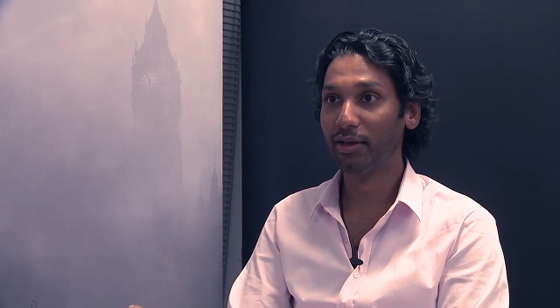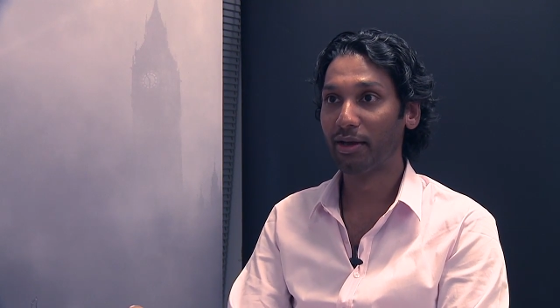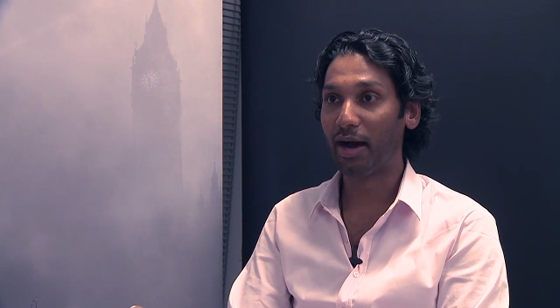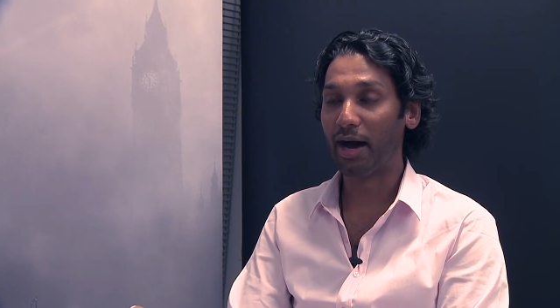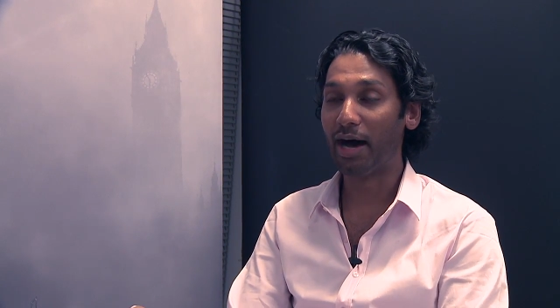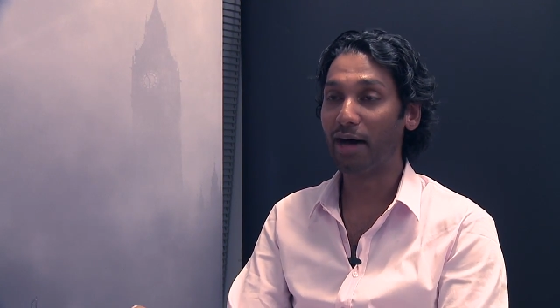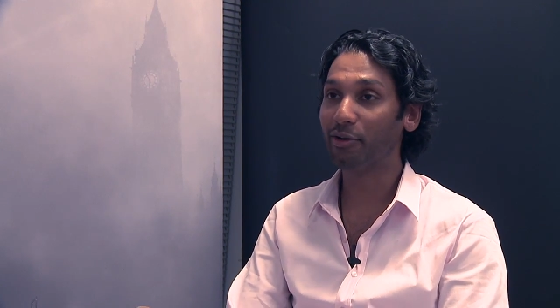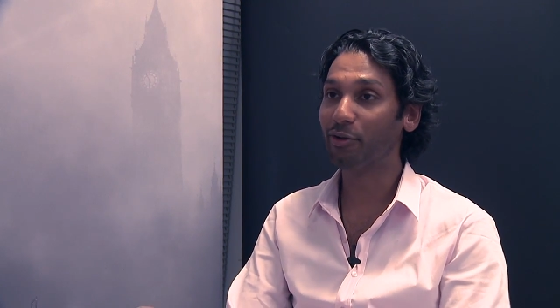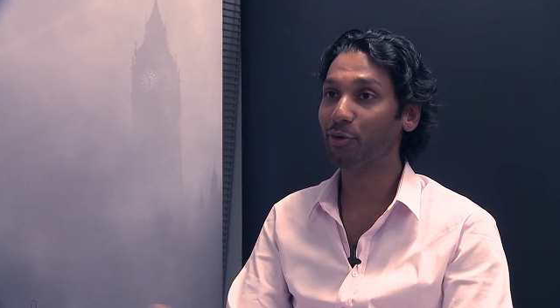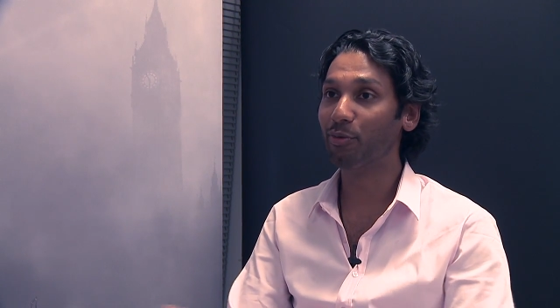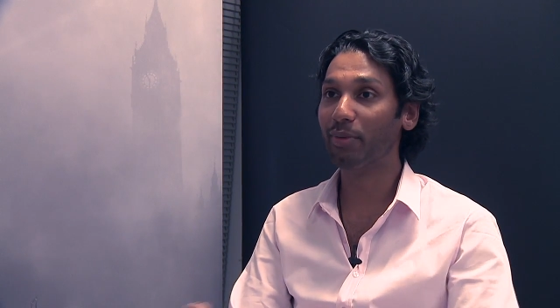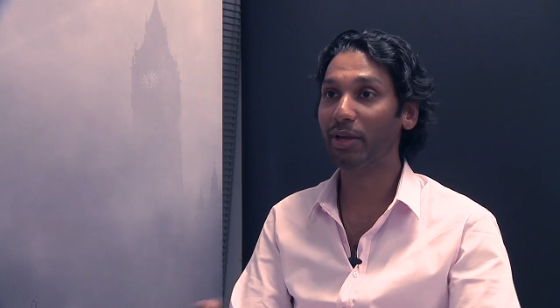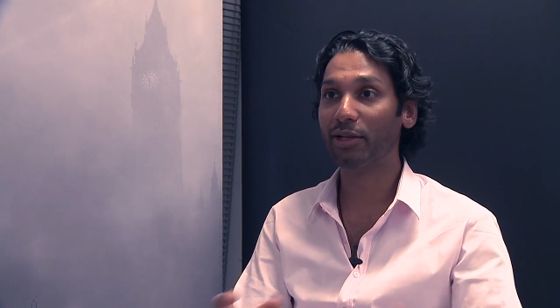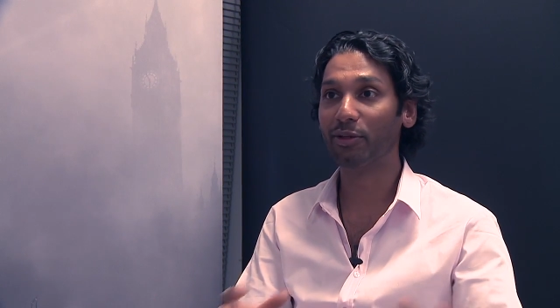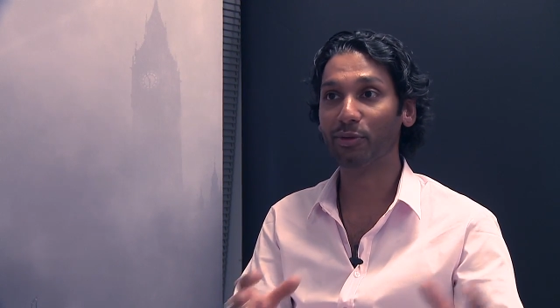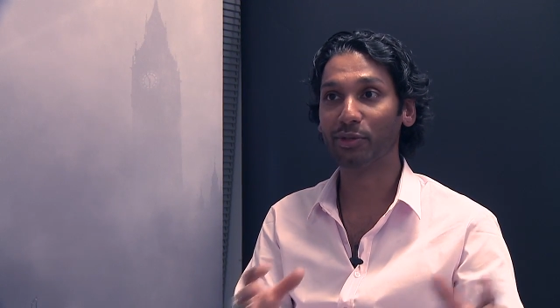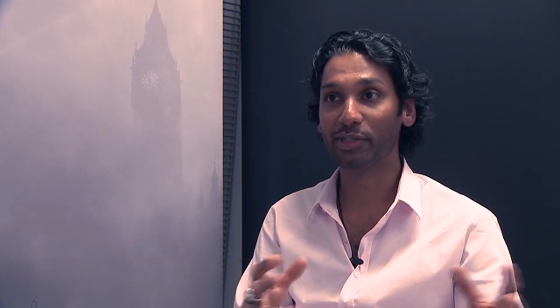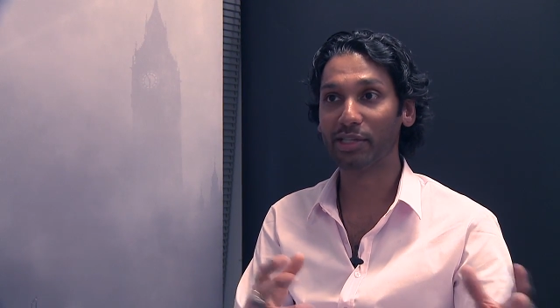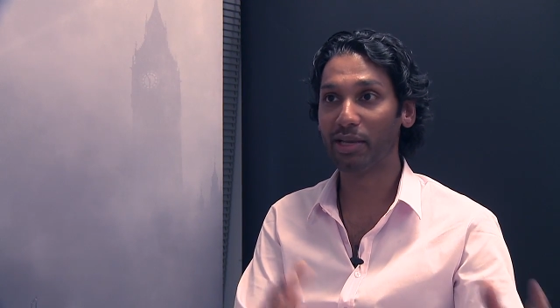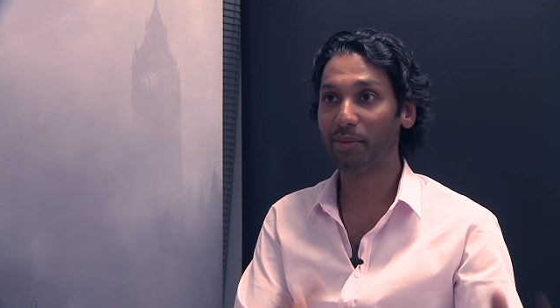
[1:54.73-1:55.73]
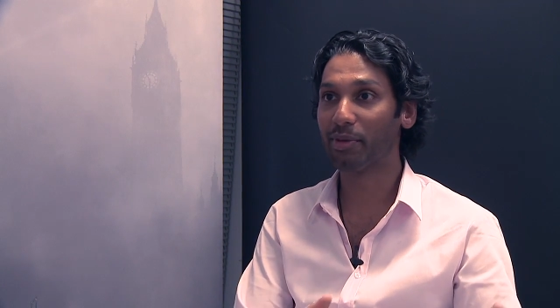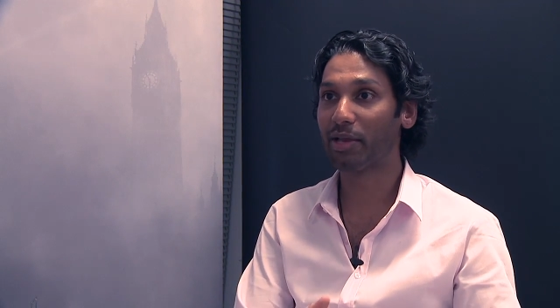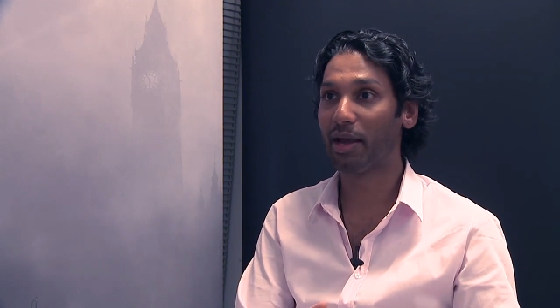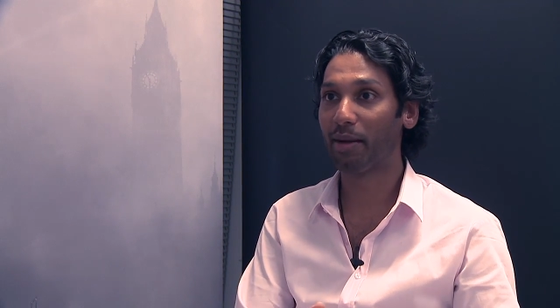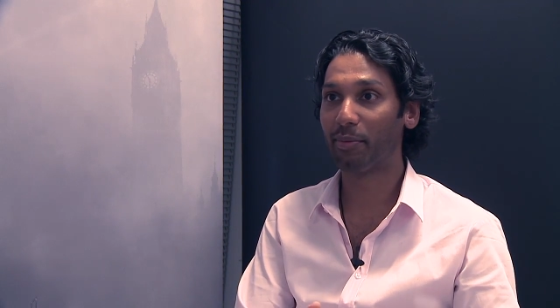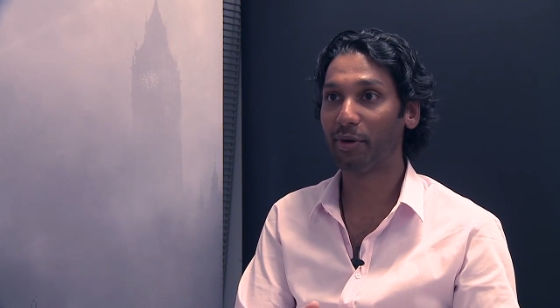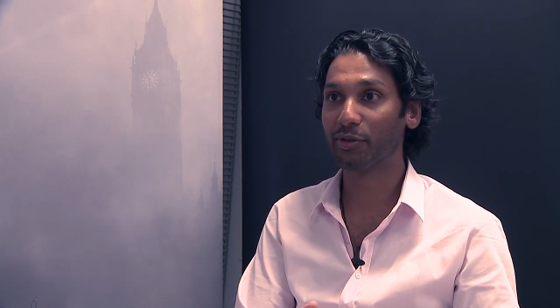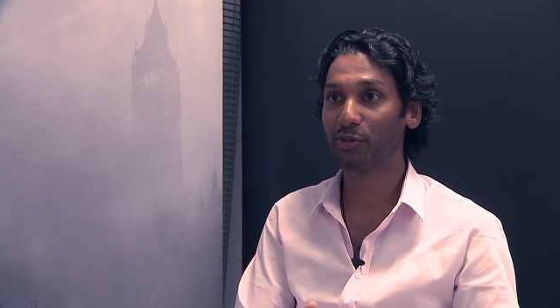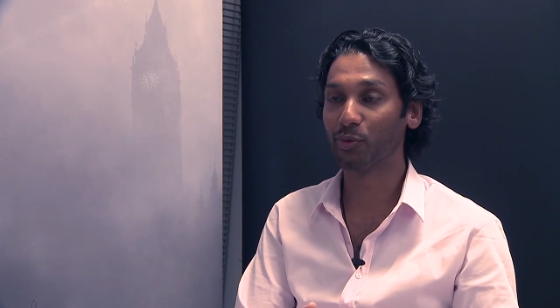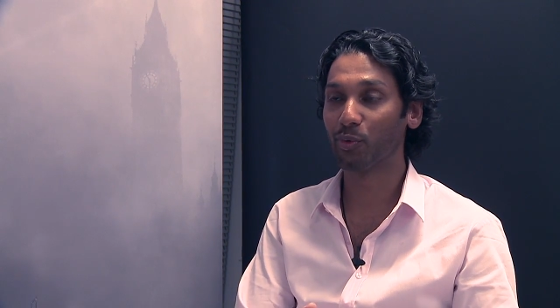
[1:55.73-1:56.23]
How do you make those same
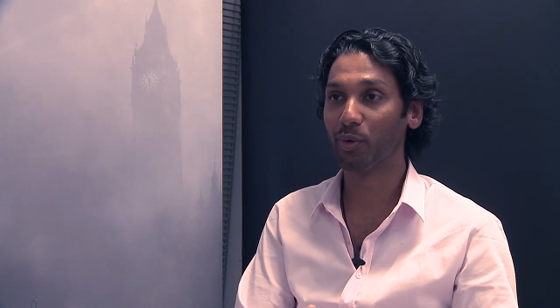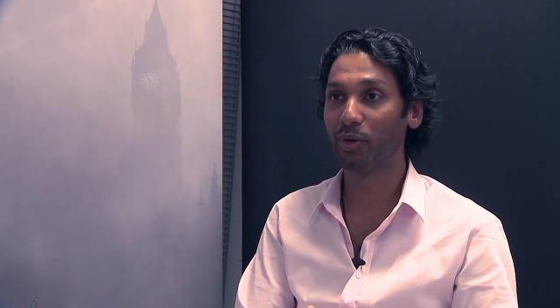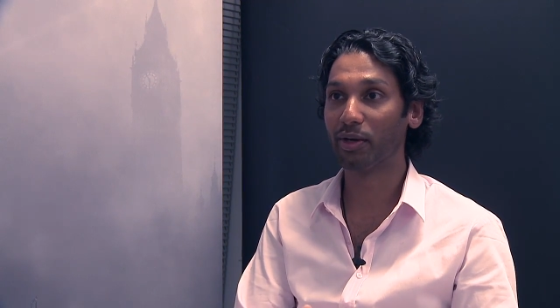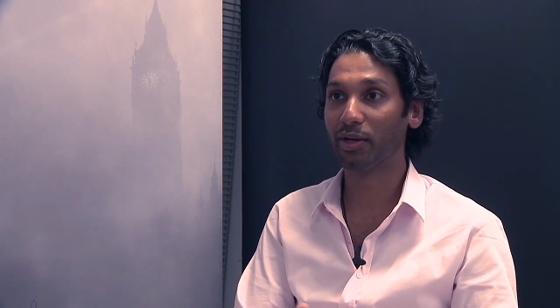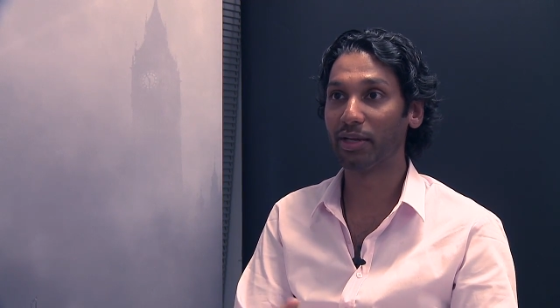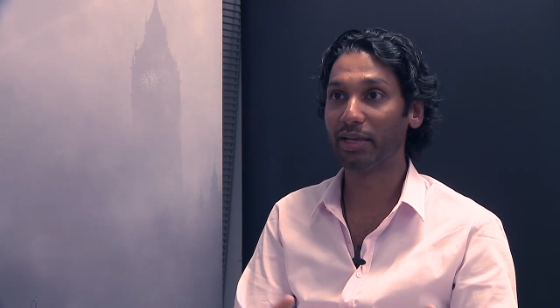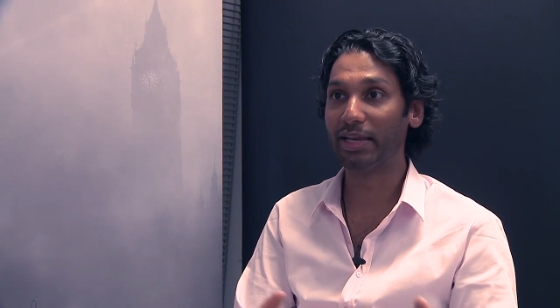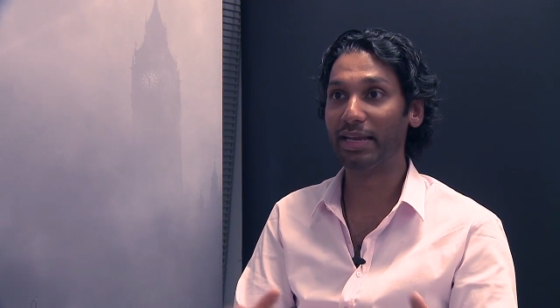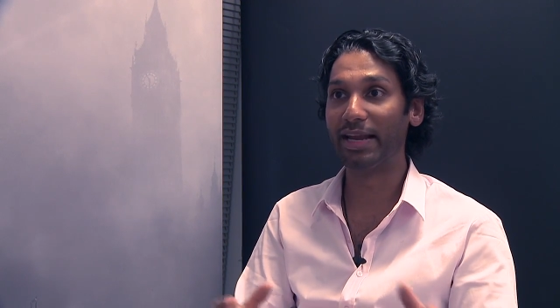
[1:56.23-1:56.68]
cameras work